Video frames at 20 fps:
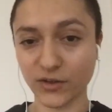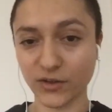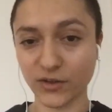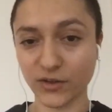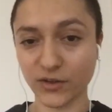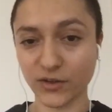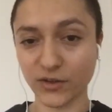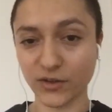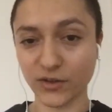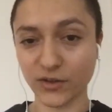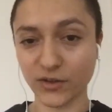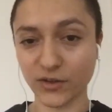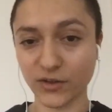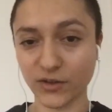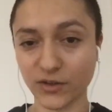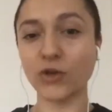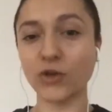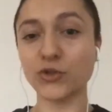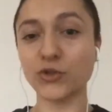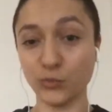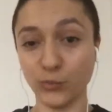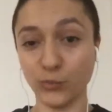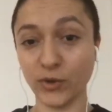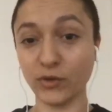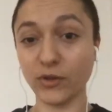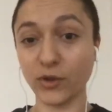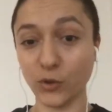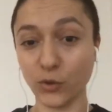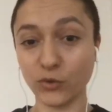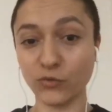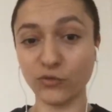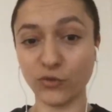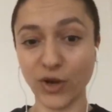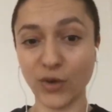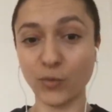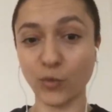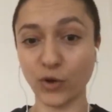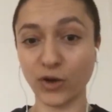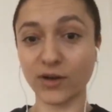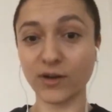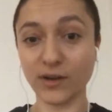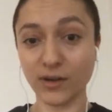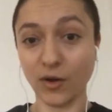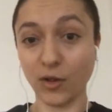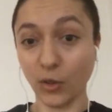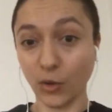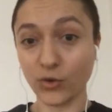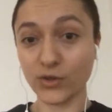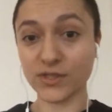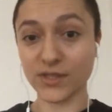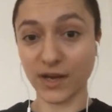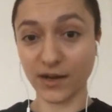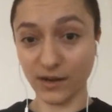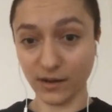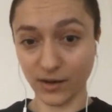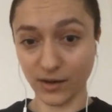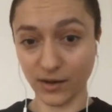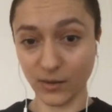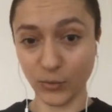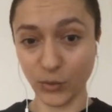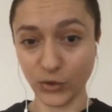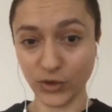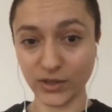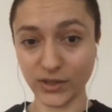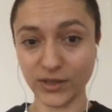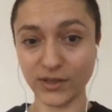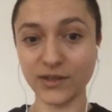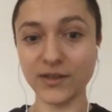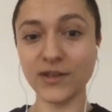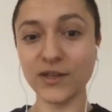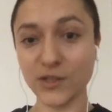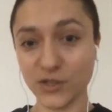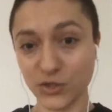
because we want to build a good framework alongside the community.